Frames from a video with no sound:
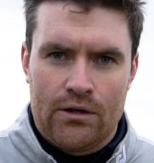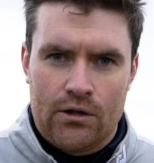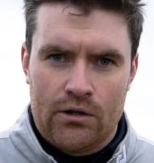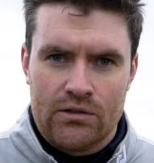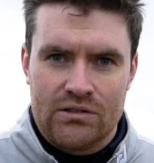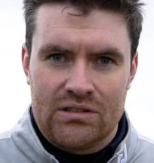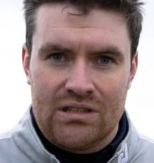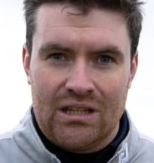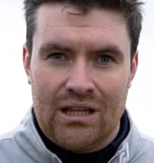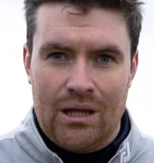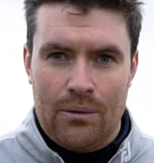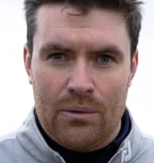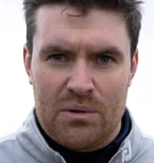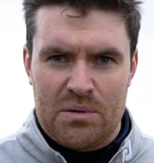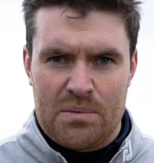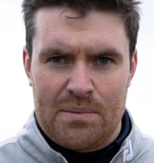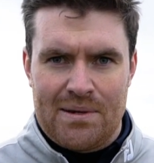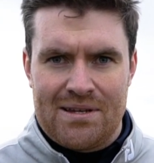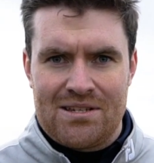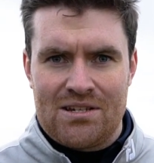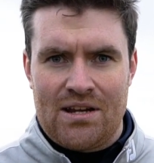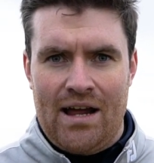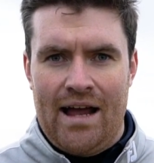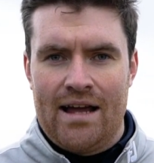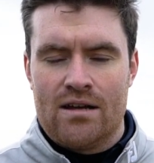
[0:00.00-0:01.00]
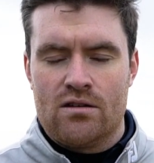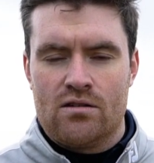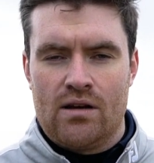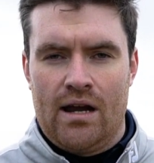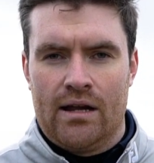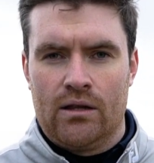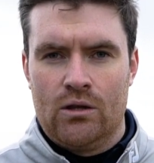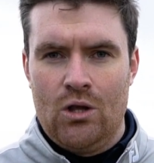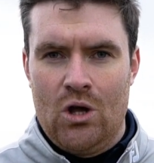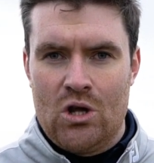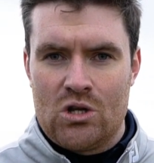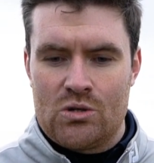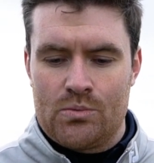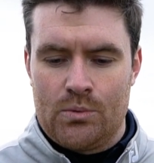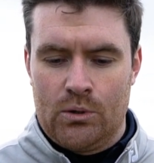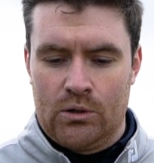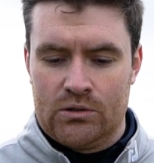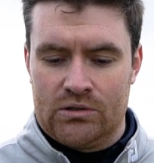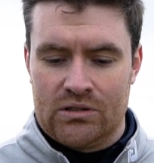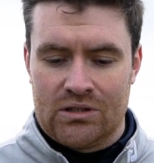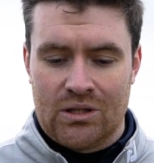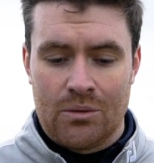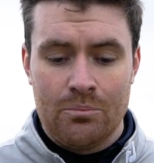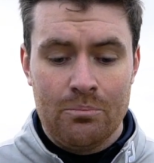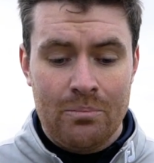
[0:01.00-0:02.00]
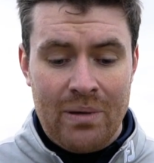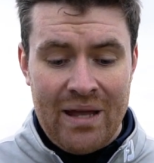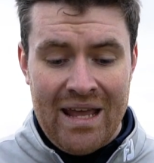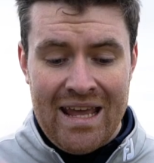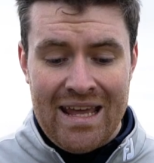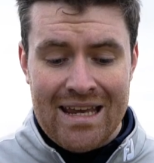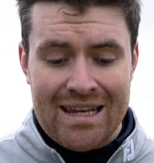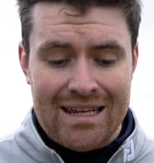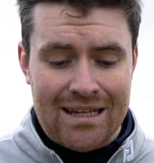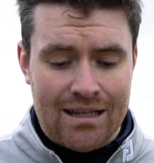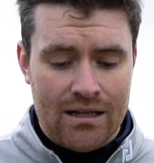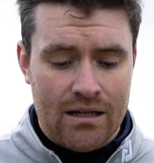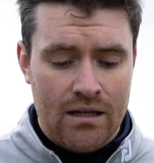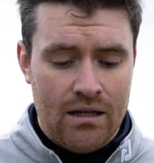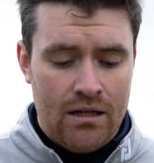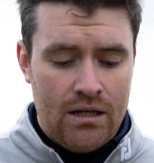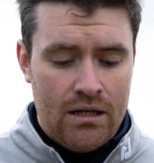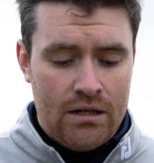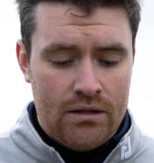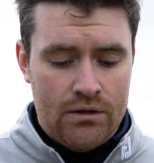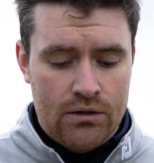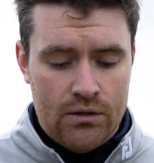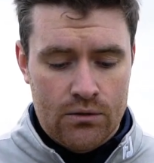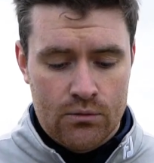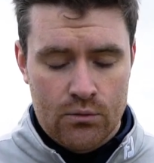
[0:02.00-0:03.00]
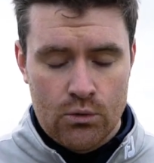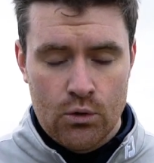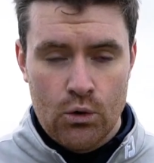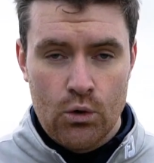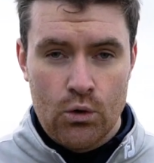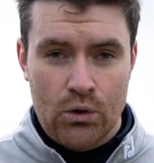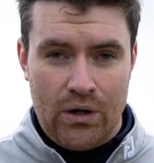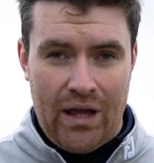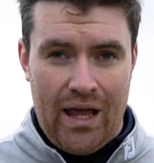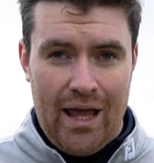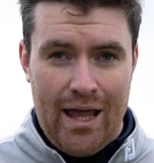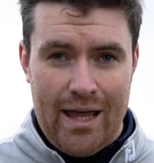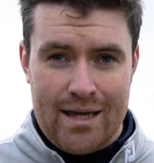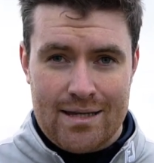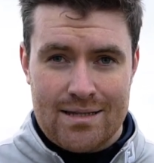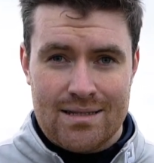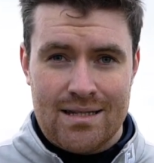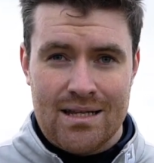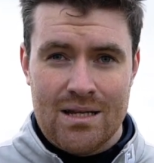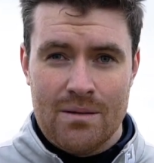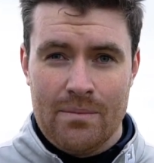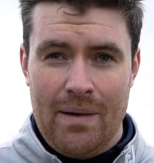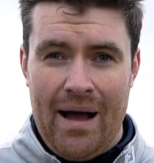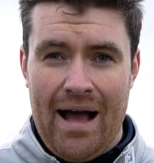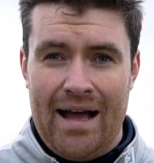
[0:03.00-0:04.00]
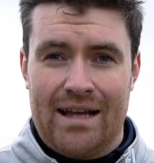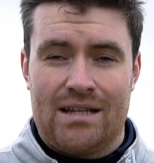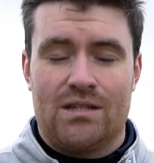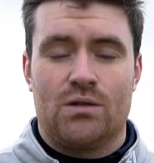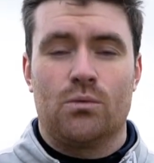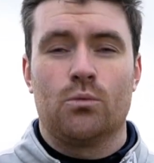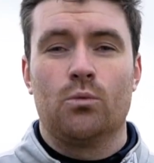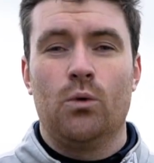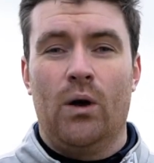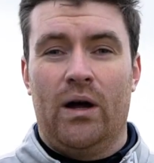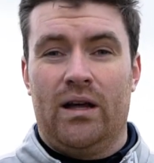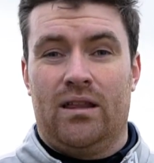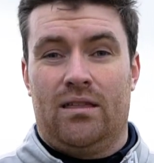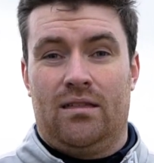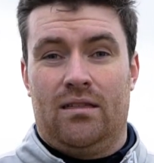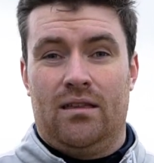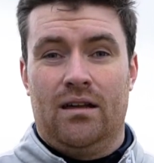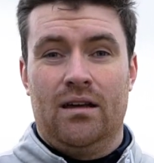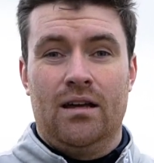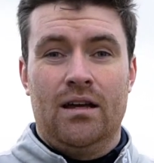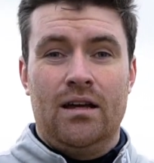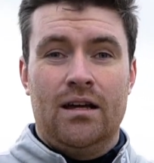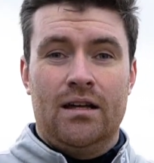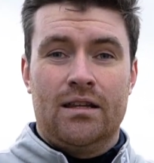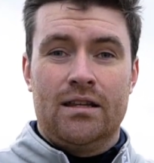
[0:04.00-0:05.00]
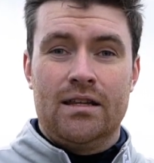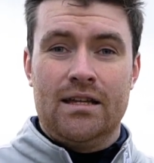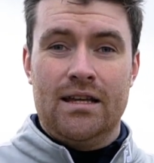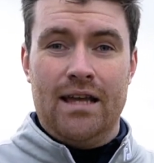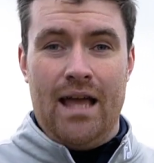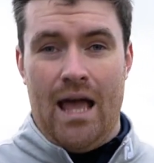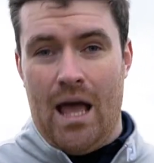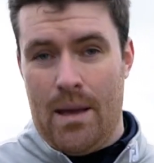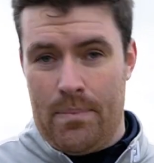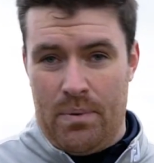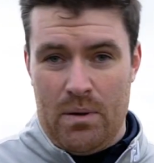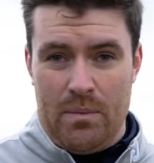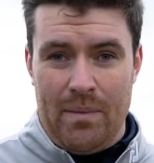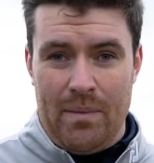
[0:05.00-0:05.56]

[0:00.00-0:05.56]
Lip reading: on today with my Skytrack launch monitor, comparing the Rogue ST Max with the Epic